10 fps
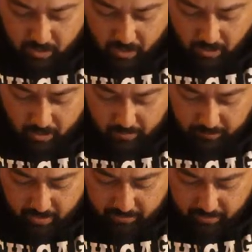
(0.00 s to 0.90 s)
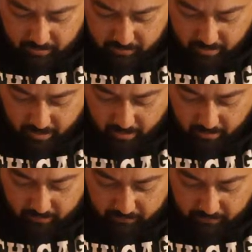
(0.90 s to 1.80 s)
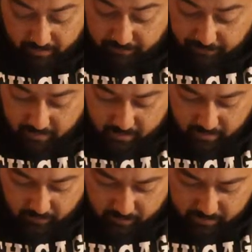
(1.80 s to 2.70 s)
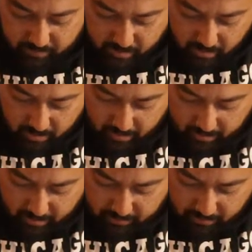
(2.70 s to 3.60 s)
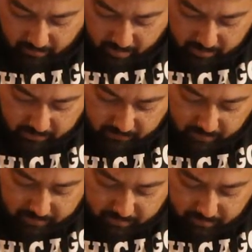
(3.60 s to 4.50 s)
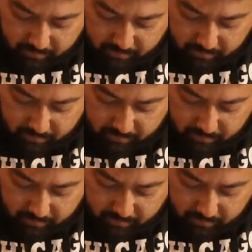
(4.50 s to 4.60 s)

And then you have Infinity, which again, their activation